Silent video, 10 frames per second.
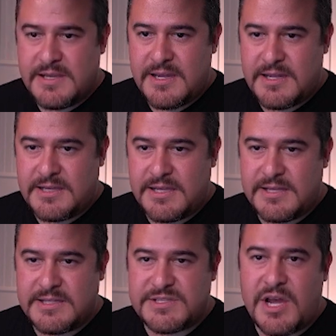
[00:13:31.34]
and
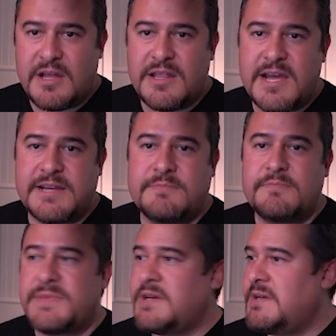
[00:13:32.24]
it is online.
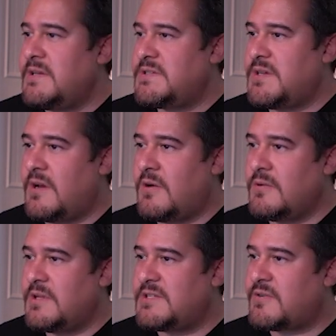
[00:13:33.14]

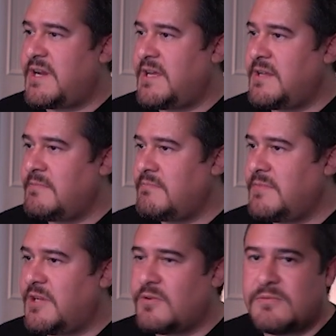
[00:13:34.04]
So let's go ahead and,
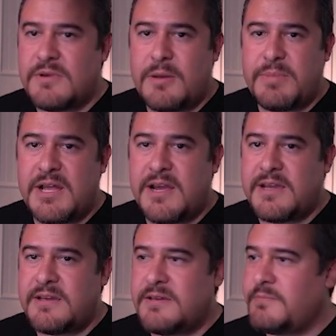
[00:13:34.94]
you know,
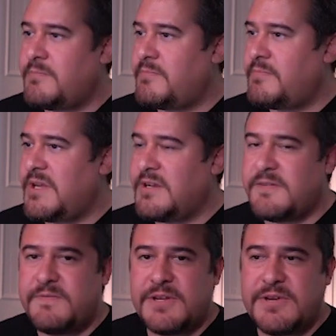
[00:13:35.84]
apply pending
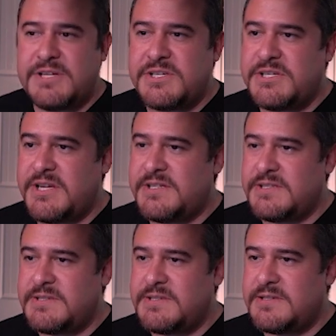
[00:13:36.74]
configuration
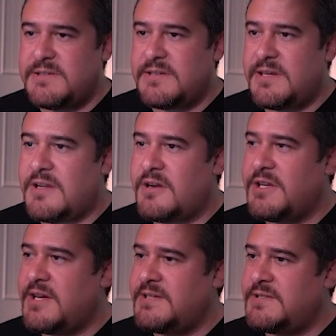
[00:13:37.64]
changes. Hit on
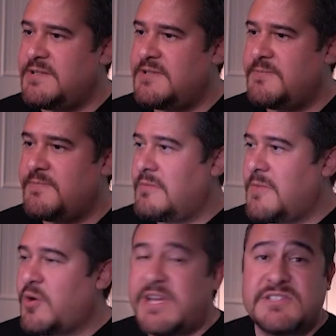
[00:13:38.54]
yes.
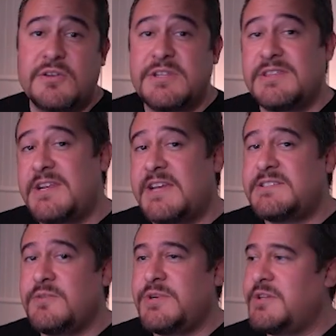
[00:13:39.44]
Okay, so the next
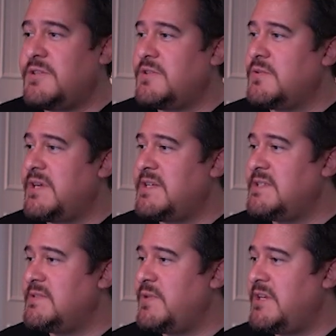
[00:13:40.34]
thing we need to do
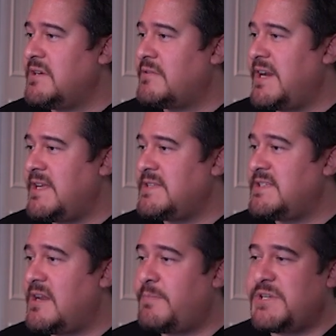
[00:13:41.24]
is we need to go ahead and
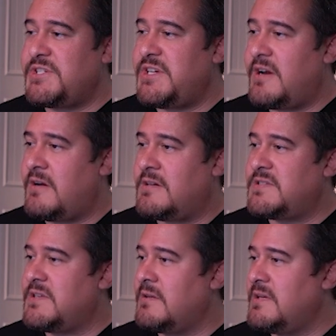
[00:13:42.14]
set up a share.
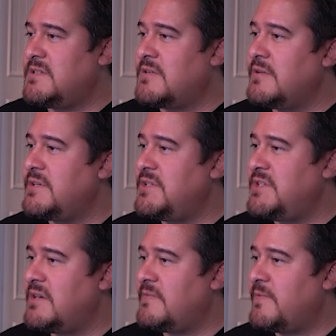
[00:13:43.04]
So let's go to
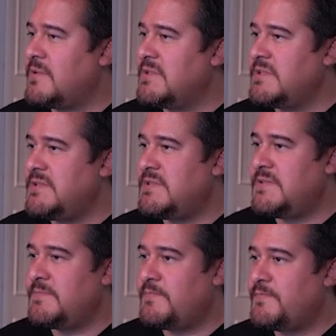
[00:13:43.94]
shared folders.
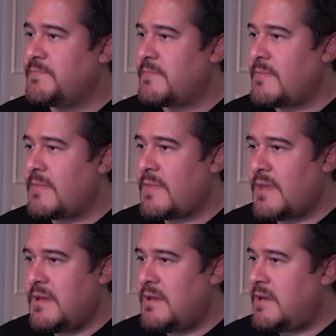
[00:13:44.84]

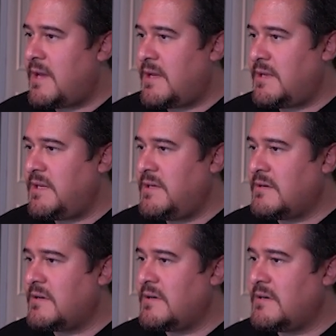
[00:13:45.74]
And
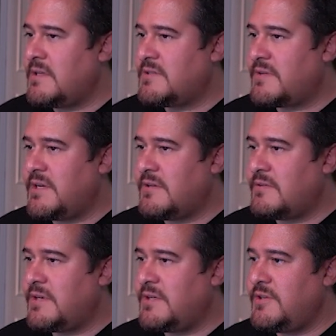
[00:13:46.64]
here, let's go ahead and
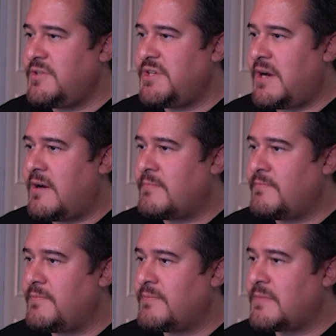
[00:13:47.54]
create a new share.
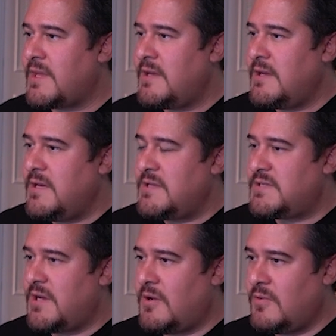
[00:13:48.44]

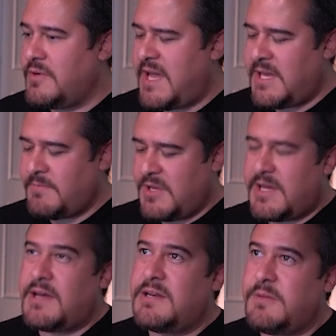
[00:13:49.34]
So name,
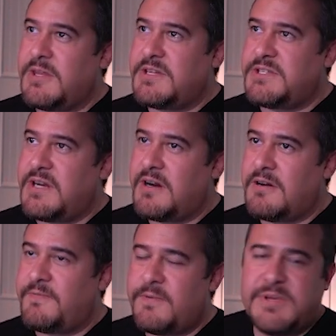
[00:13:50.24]
uh, name of the
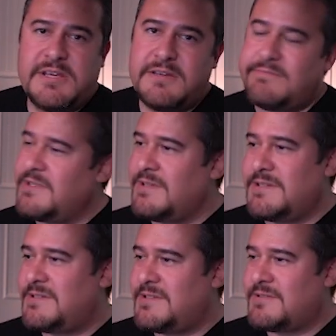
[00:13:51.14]
share for me,
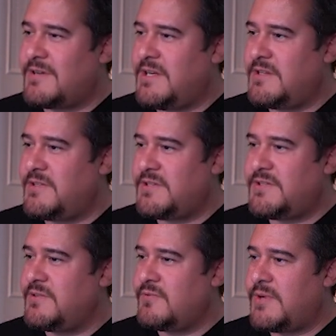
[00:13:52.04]
let's just go ahead and just
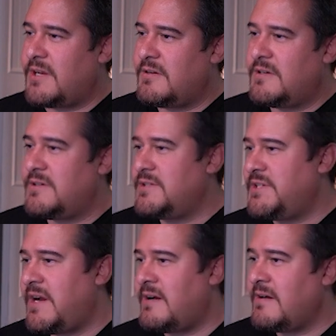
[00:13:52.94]
do regular
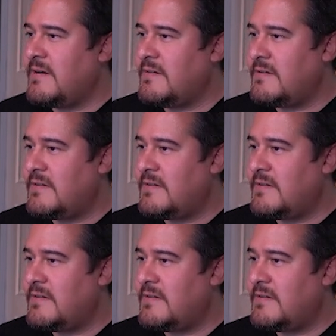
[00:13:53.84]
share